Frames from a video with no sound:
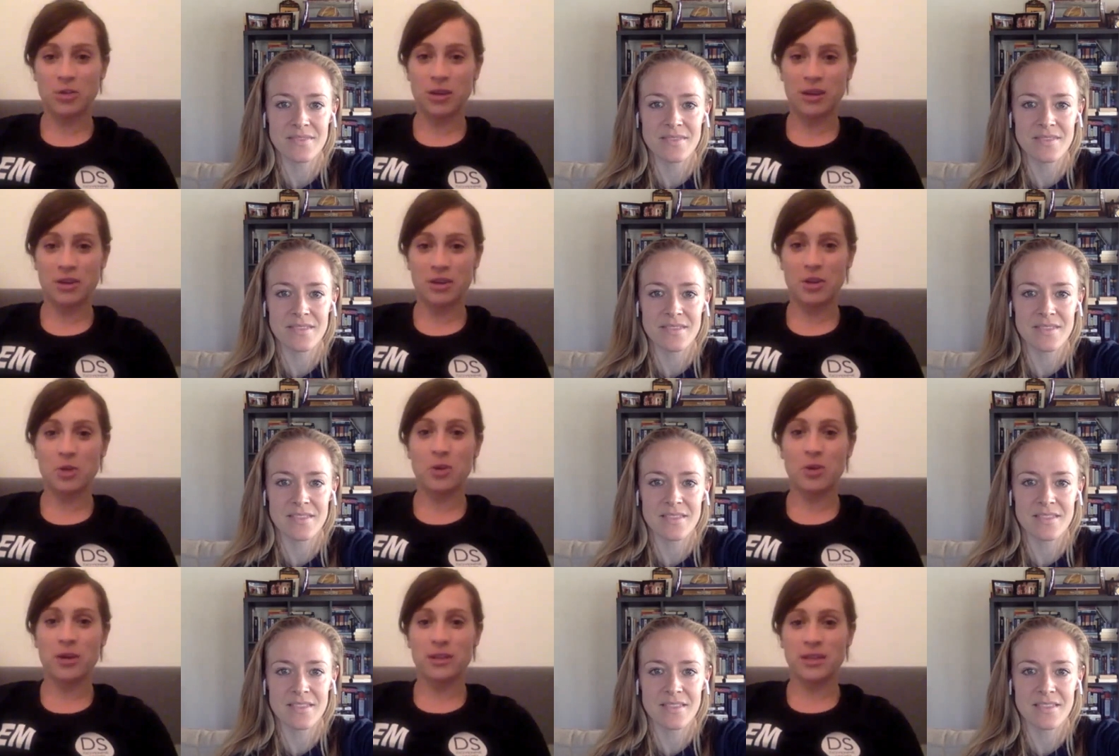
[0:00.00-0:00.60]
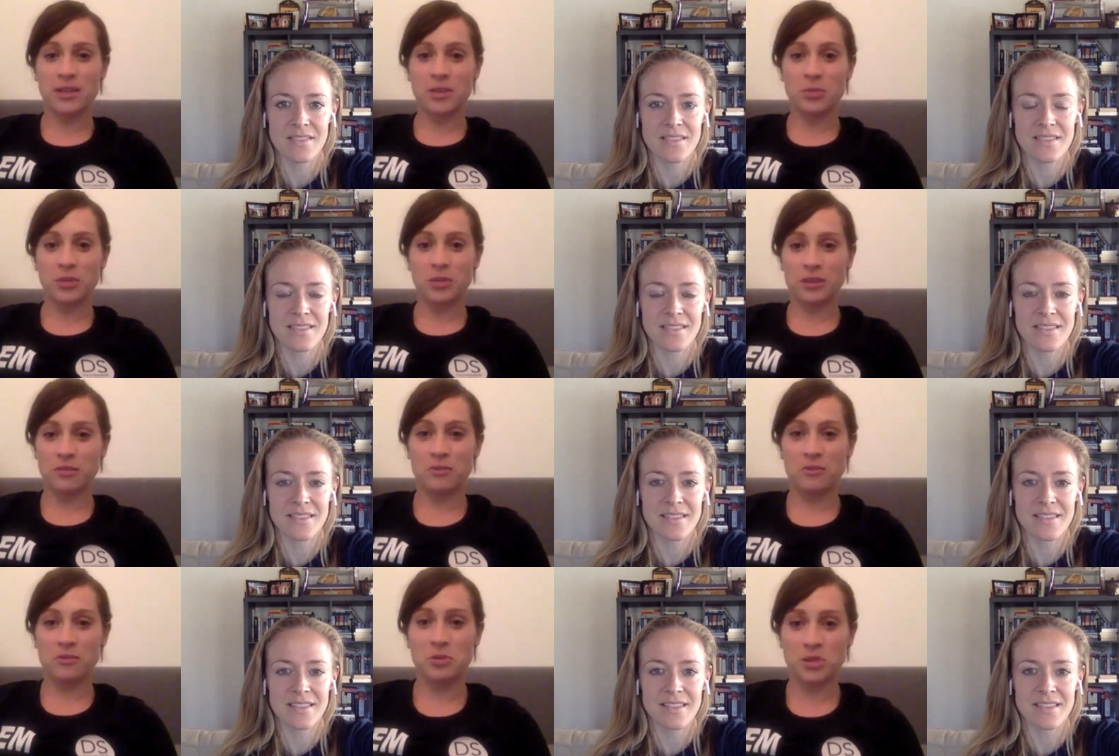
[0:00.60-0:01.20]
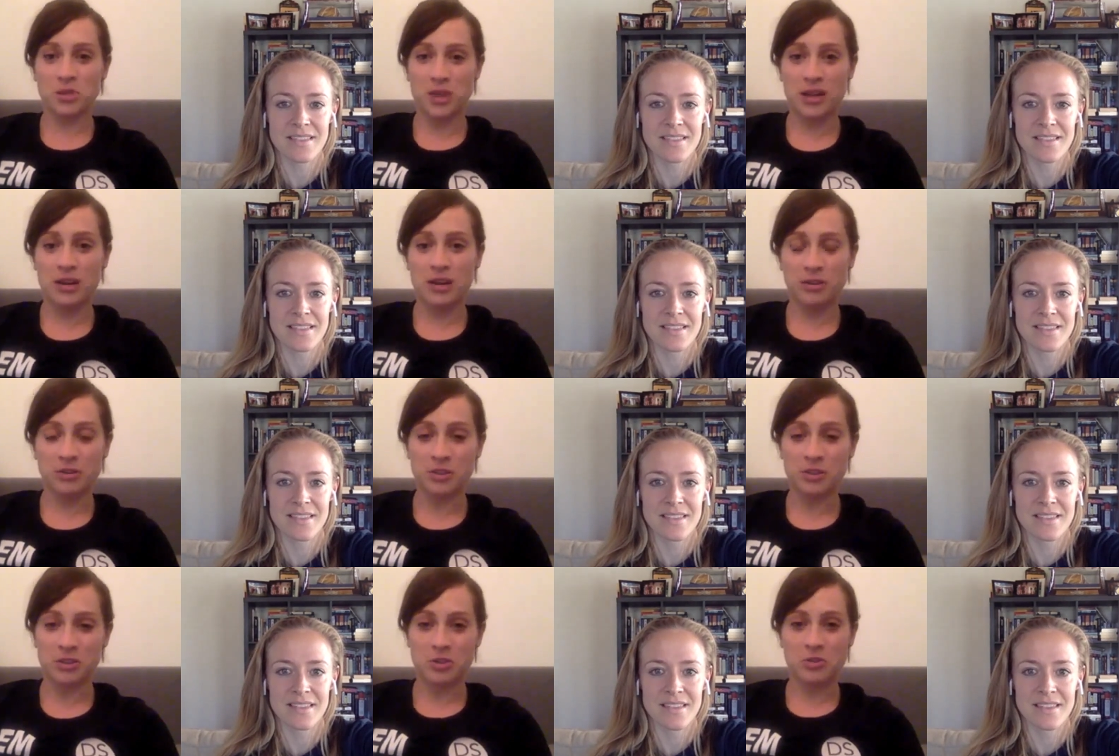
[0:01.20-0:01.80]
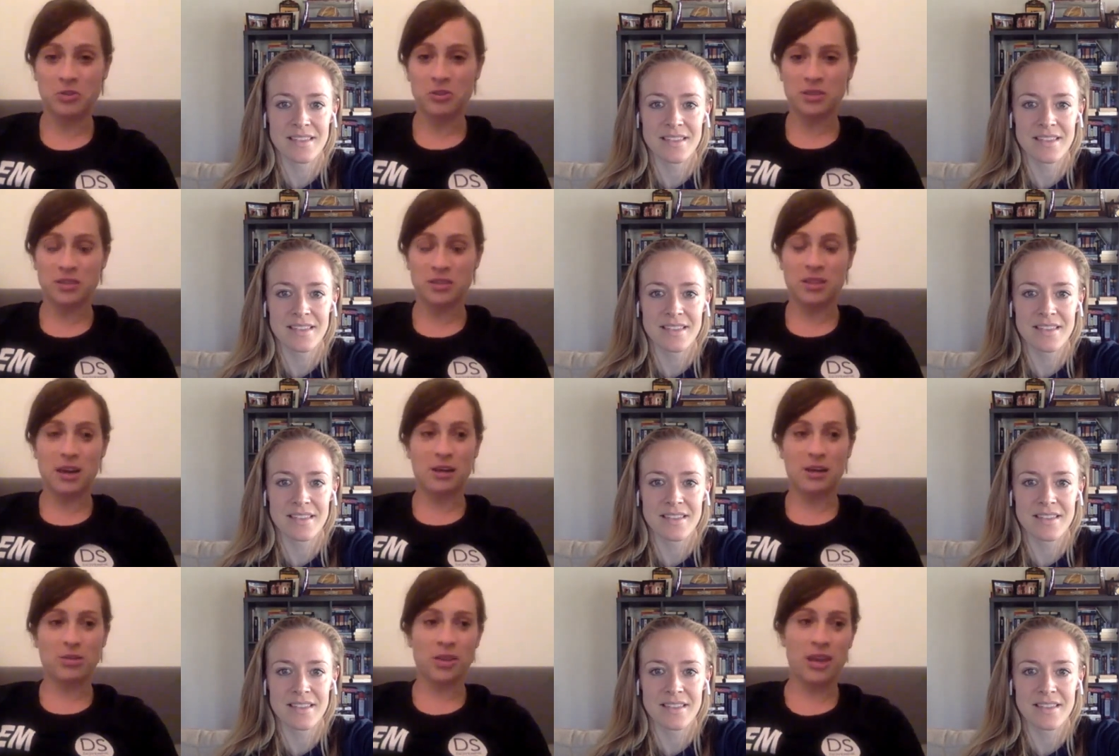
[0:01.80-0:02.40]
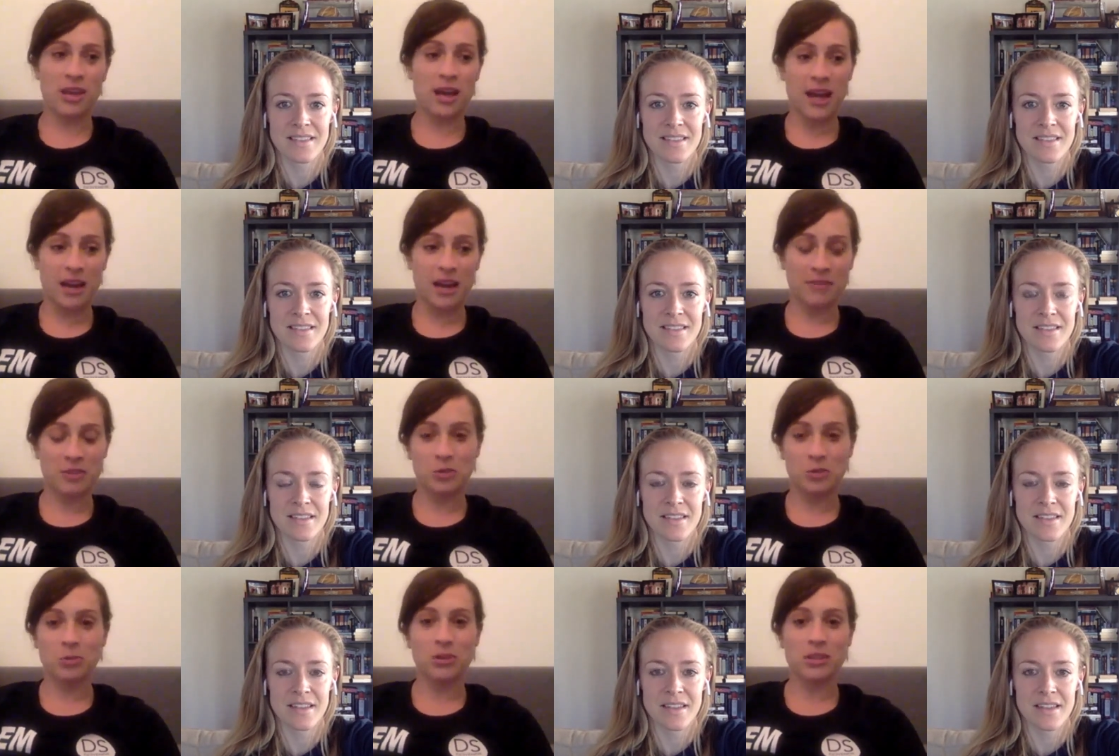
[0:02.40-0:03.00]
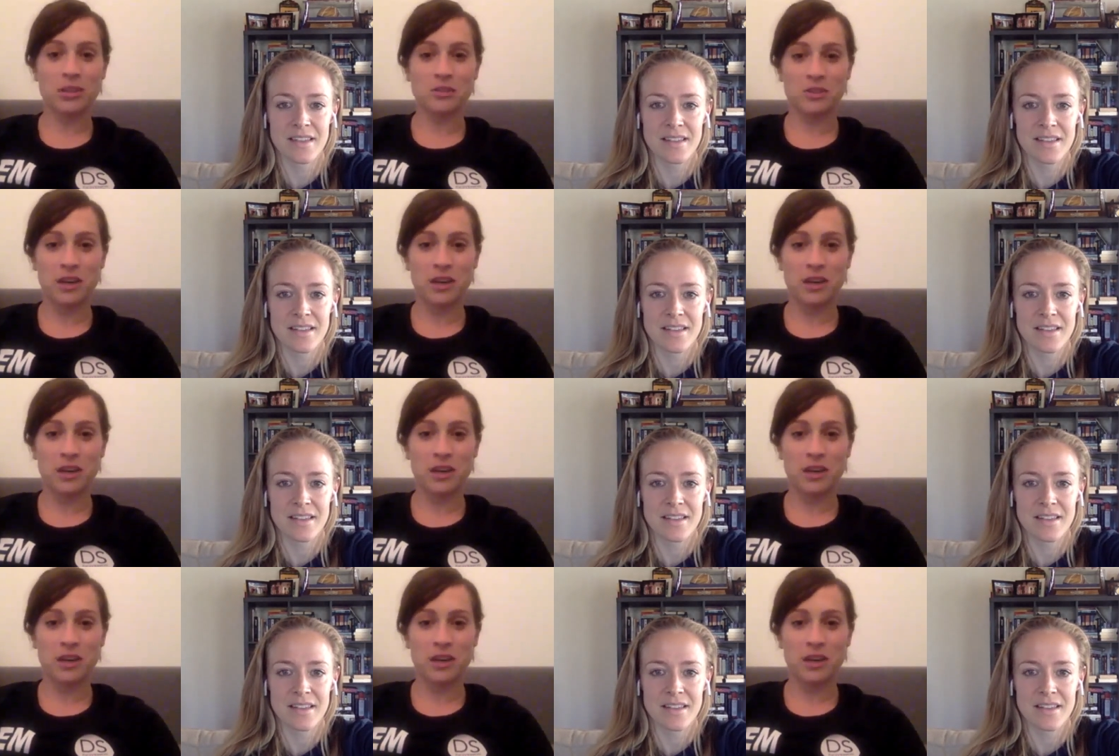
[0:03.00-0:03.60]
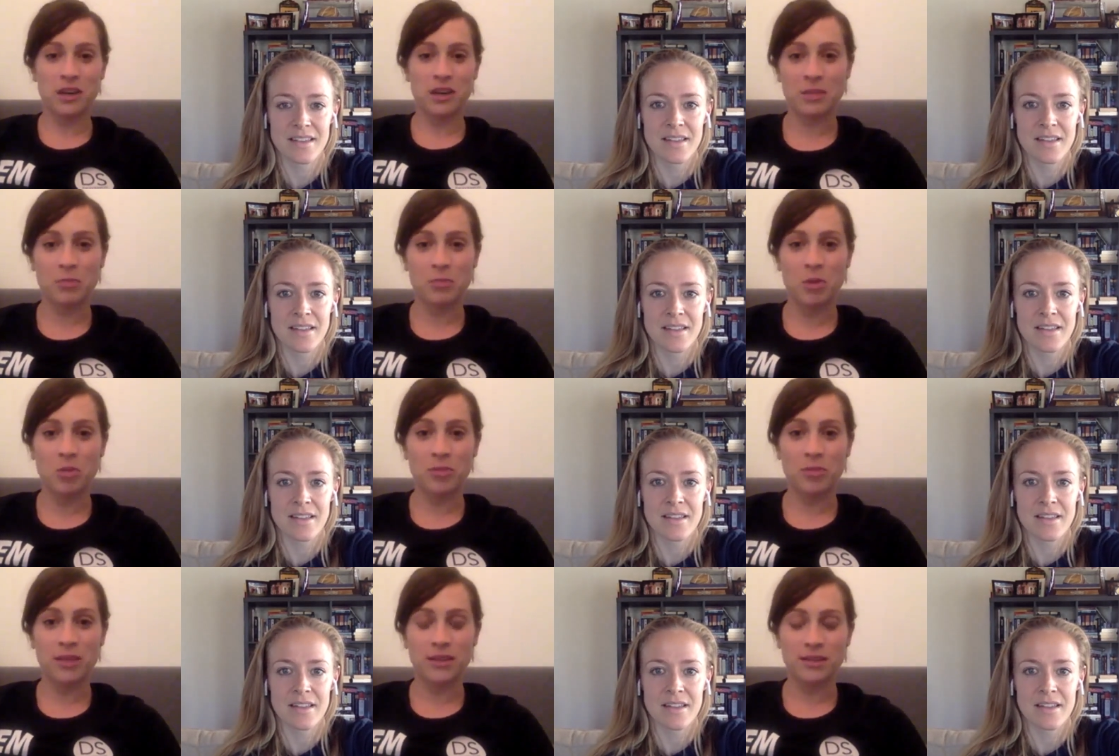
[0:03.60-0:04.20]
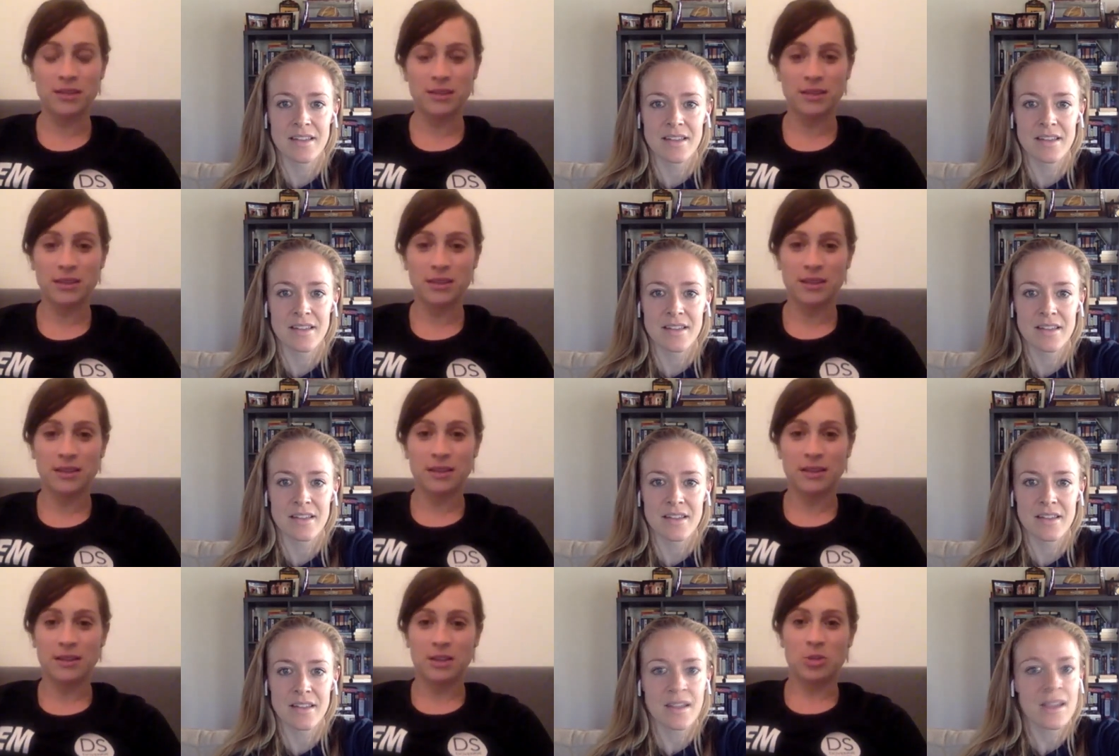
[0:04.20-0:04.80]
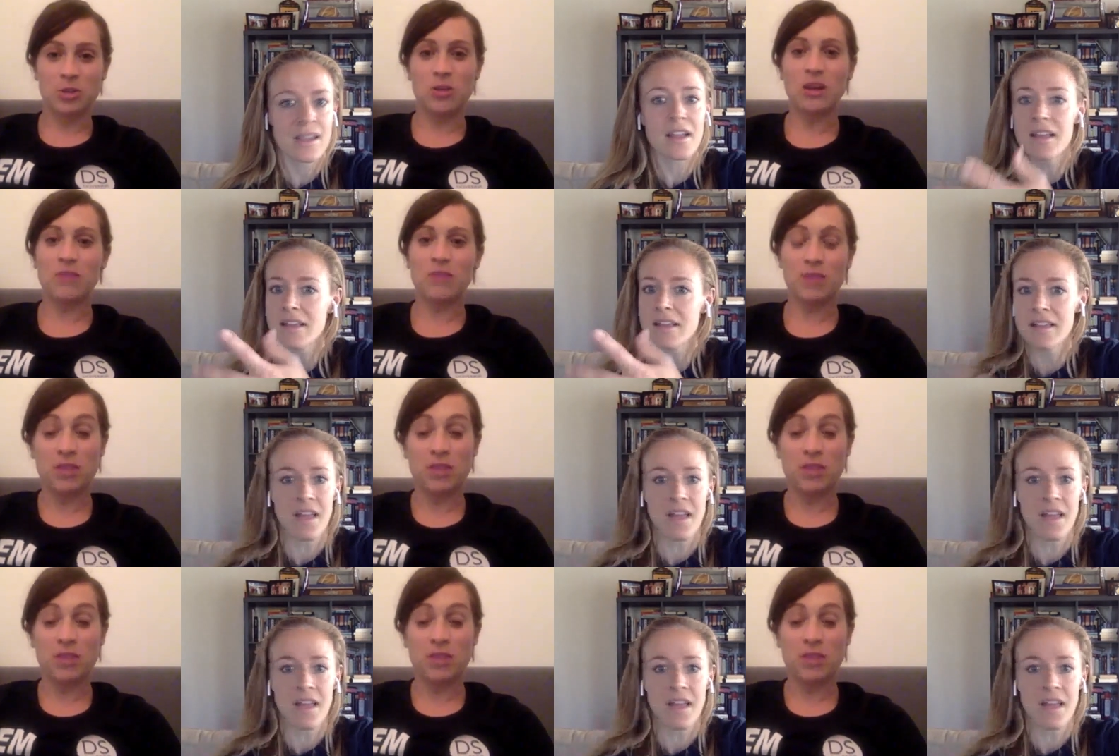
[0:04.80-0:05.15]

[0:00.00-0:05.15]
Speaker 1: and you had no idea what the future held. So you just thought, okay, I have to do this for now, live in the moment. You